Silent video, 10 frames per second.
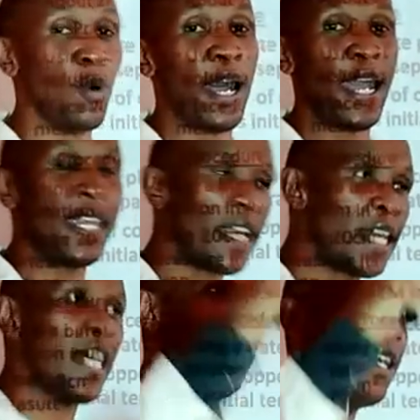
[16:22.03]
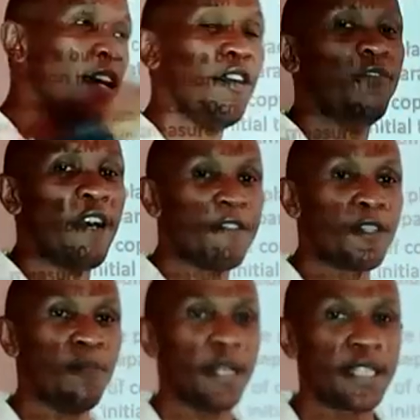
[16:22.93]
you add another 5
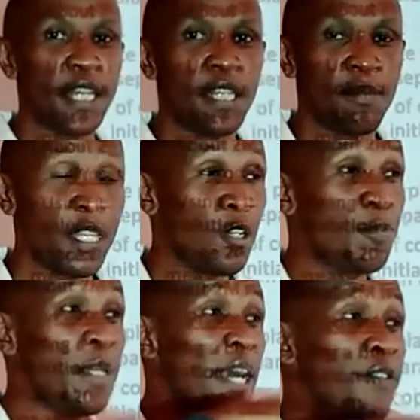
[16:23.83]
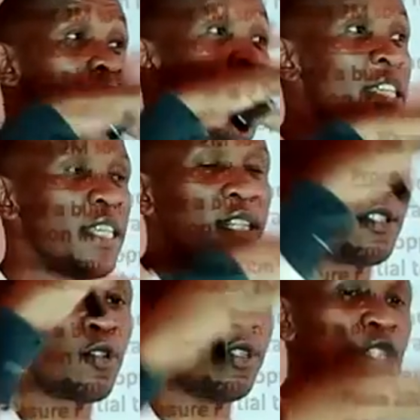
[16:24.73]
cubic centimeters. There will be a rise, and
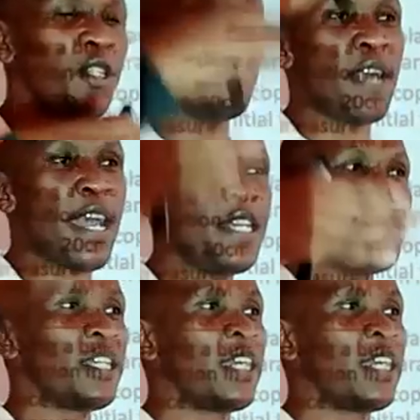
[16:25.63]
you continue rising